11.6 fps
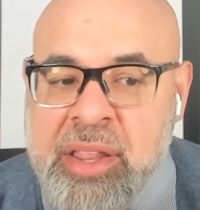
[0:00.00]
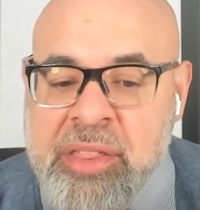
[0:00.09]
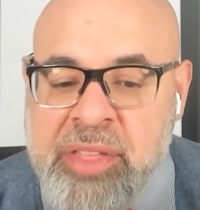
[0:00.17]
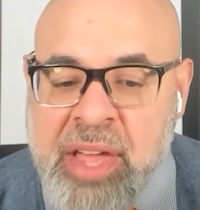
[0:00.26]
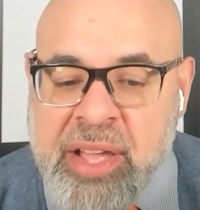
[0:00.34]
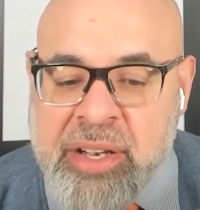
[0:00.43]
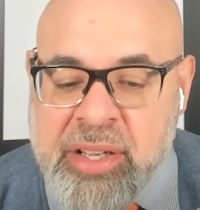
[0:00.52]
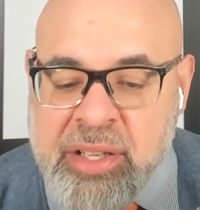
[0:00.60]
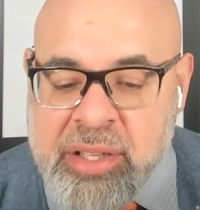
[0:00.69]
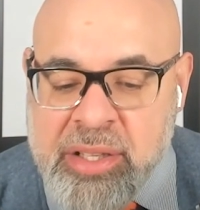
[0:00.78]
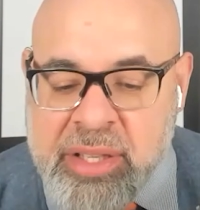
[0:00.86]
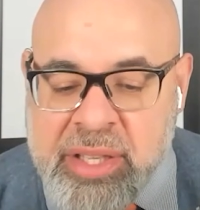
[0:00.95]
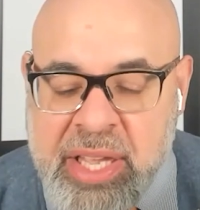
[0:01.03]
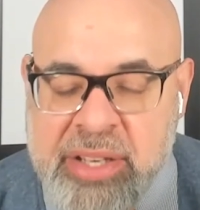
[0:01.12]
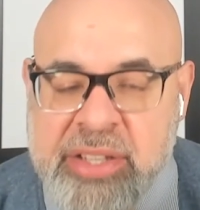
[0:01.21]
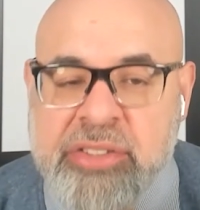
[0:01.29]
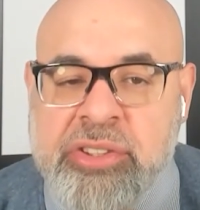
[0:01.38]
That
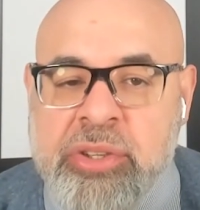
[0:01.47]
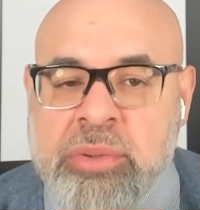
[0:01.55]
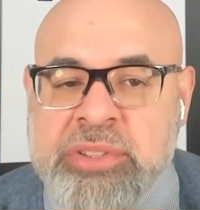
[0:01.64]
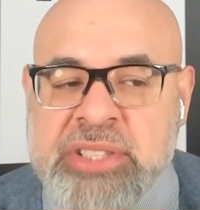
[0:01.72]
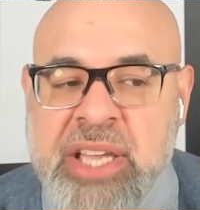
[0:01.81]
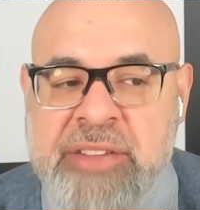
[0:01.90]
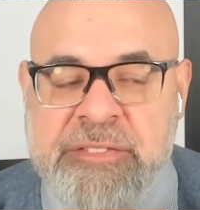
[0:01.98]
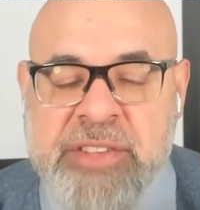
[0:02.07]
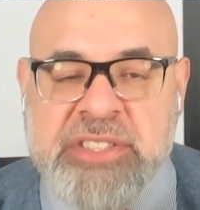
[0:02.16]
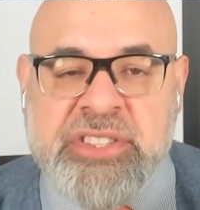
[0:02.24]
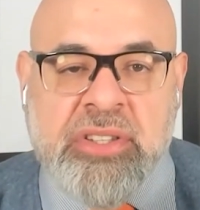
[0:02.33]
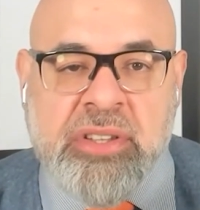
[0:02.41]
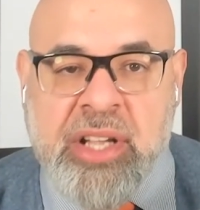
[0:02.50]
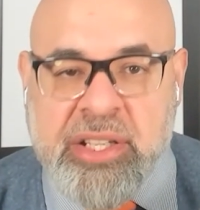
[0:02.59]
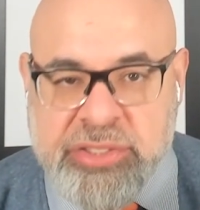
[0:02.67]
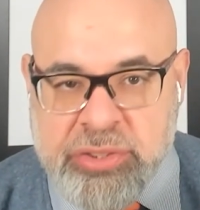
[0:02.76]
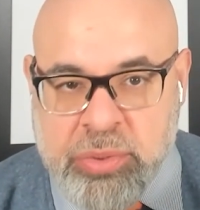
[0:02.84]
can induce a
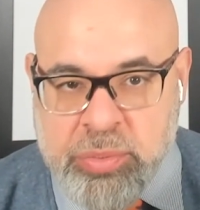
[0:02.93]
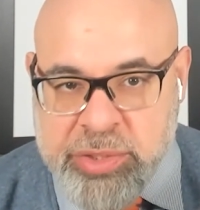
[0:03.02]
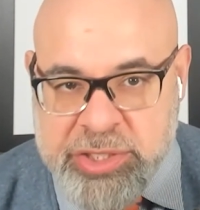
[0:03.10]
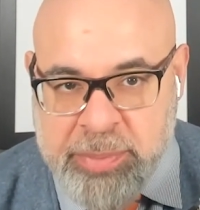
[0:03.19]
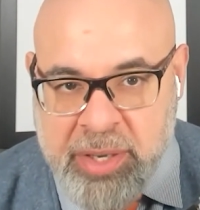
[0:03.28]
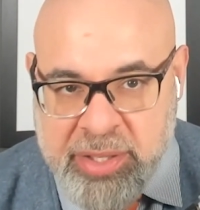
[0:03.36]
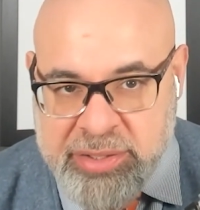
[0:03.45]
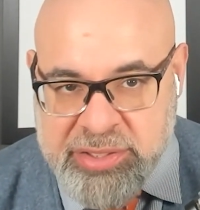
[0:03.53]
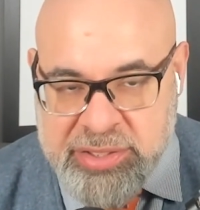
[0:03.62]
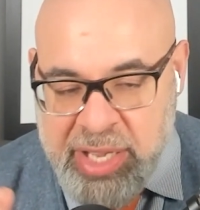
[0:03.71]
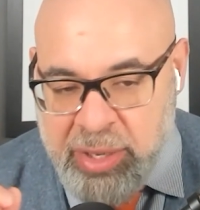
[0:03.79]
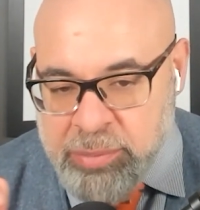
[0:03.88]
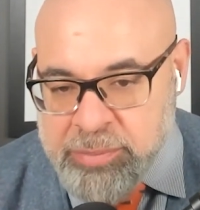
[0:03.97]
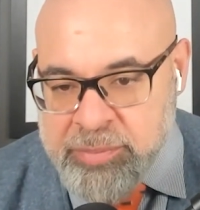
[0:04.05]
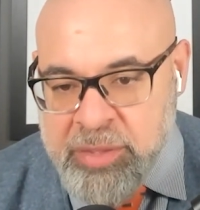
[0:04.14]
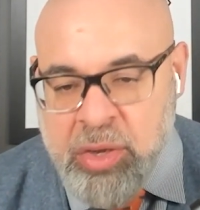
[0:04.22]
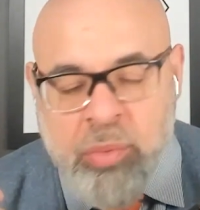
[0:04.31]
physiological response. Now,
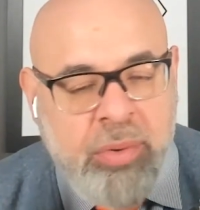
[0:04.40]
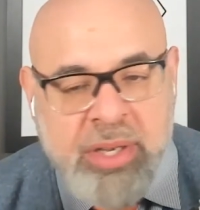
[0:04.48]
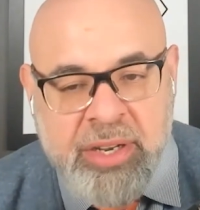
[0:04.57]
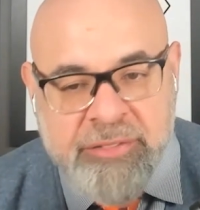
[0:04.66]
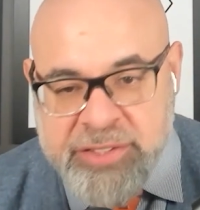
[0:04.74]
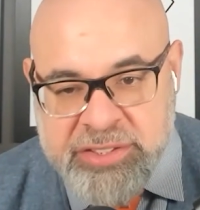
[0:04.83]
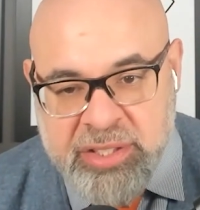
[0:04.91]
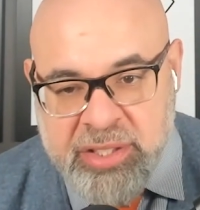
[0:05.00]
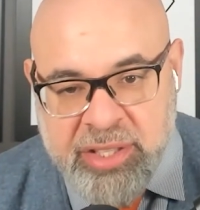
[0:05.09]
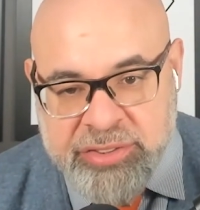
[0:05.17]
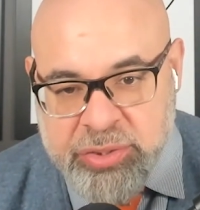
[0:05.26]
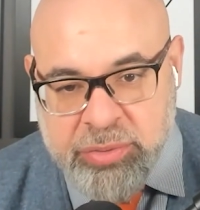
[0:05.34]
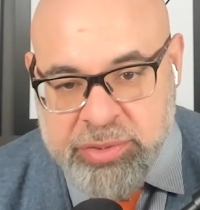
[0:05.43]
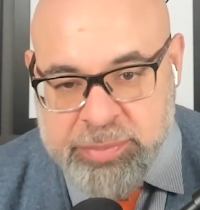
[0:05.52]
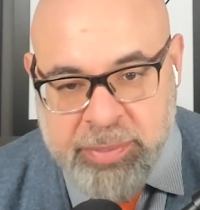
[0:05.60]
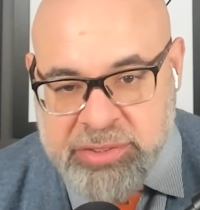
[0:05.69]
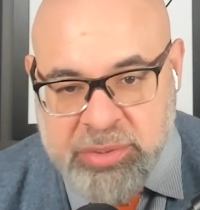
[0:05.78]
what kind of physiological
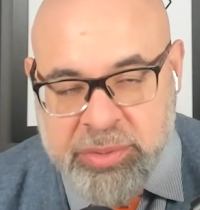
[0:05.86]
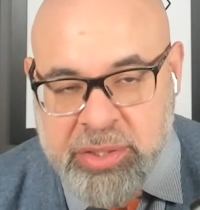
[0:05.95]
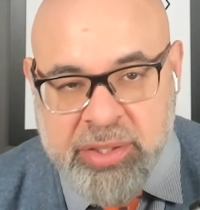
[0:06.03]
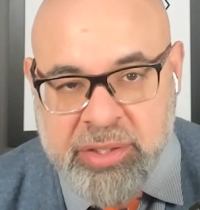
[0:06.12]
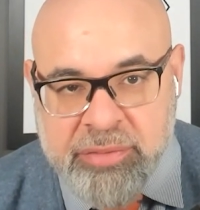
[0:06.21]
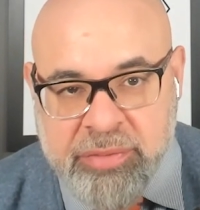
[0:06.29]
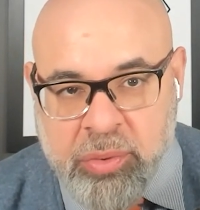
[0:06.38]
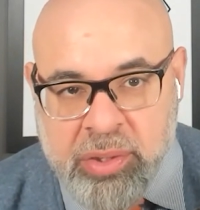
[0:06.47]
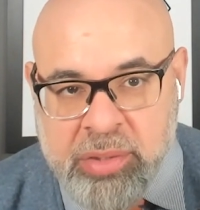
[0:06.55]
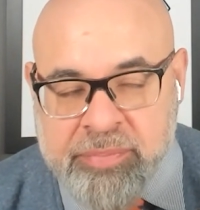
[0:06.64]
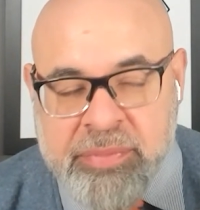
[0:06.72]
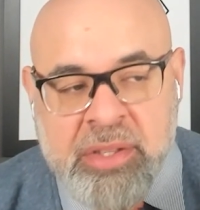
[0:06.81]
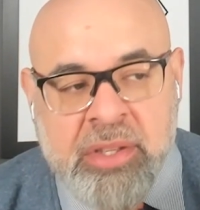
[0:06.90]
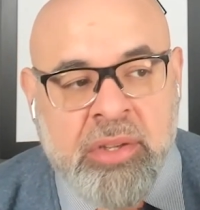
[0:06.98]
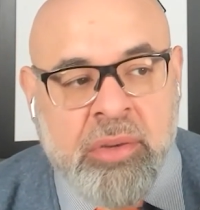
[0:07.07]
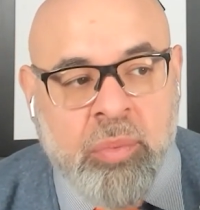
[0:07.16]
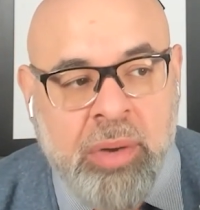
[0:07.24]
response are we looking for?
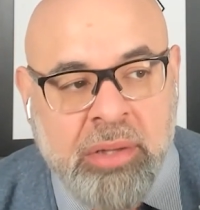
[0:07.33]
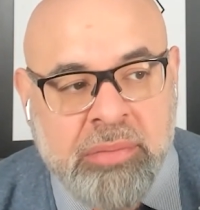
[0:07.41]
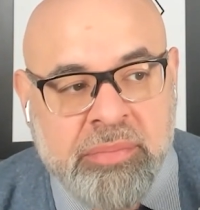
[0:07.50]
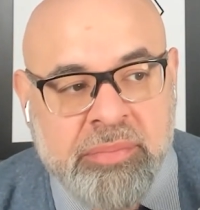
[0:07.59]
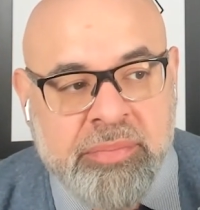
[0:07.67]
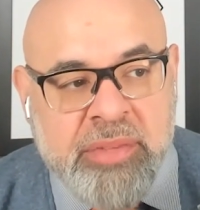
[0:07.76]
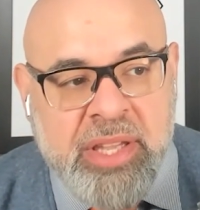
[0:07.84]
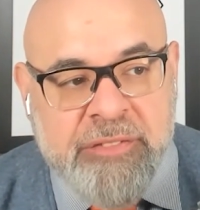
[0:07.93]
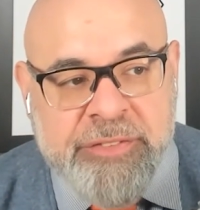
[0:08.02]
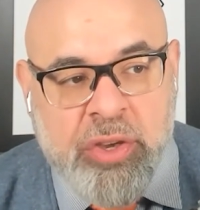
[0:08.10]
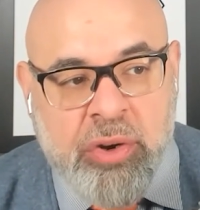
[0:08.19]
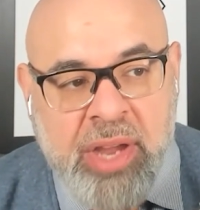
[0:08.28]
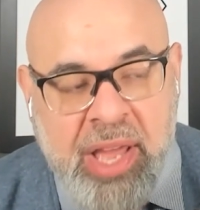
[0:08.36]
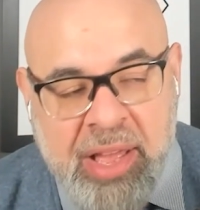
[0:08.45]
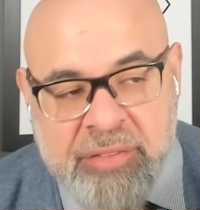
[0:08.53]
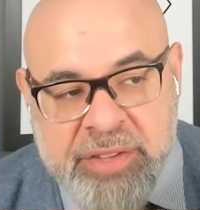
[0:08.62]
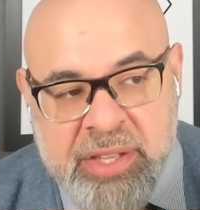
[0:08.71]
Well, if you're
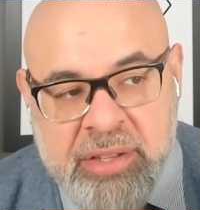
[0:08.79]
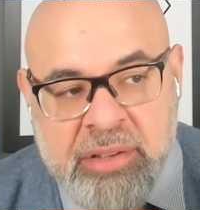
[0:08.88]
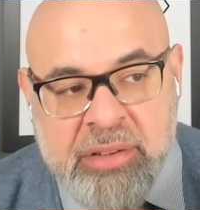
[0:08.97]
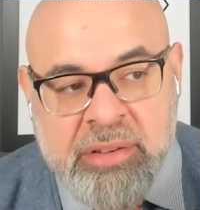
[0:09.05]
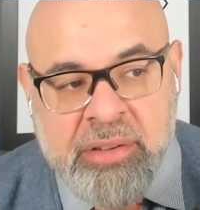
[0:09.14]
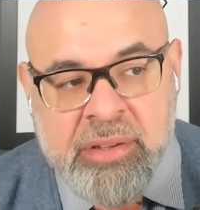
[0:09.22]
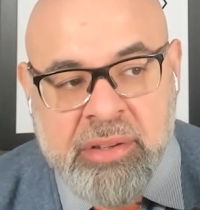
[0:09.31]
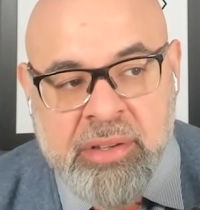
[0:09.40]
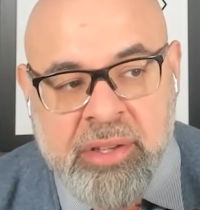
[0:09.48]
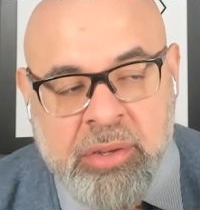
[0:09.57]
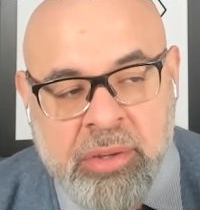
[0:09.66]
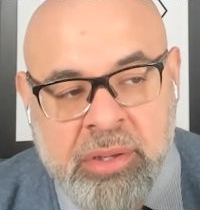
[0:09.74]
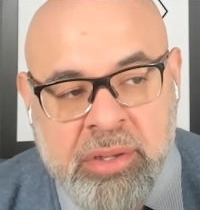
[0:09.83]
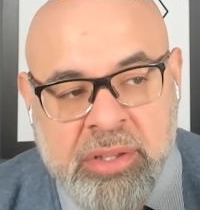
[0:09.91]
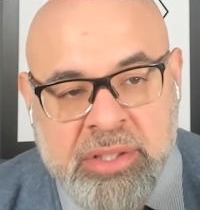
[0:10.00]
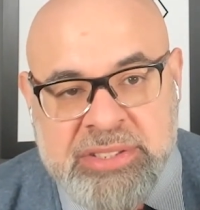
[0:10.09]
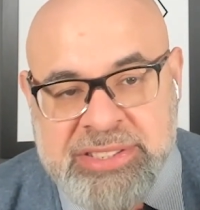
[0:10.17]
having
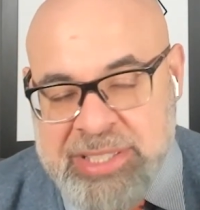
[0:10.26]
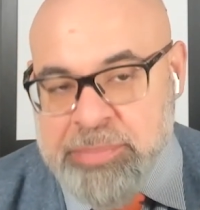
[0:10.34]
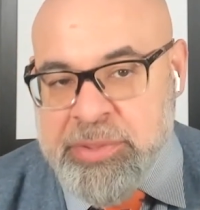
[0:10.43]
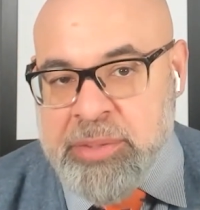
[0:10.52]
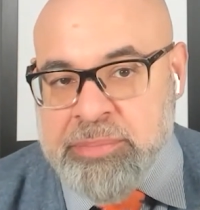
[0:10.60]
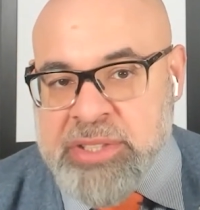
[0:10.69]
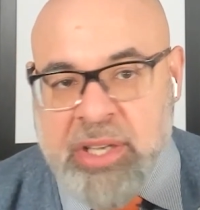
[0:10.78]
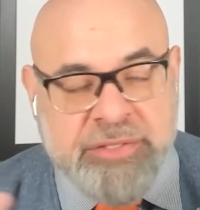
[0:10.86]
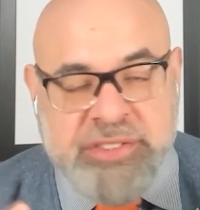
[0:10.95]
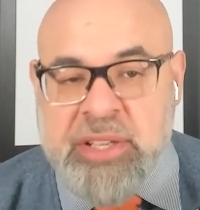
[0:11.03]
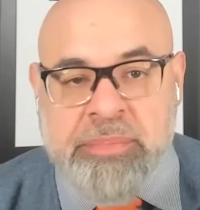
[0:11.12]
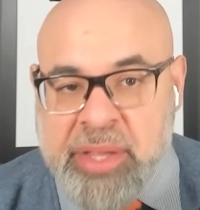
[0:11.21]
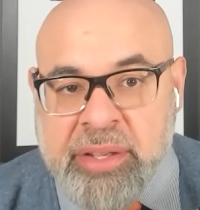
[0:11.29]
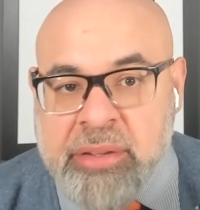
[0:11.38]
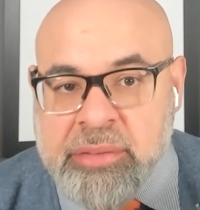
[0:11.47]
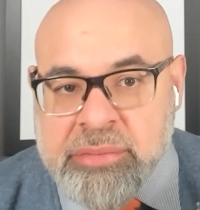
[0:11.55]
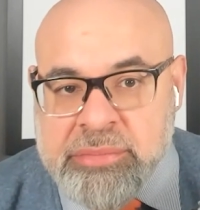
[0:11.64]
symptoms of something,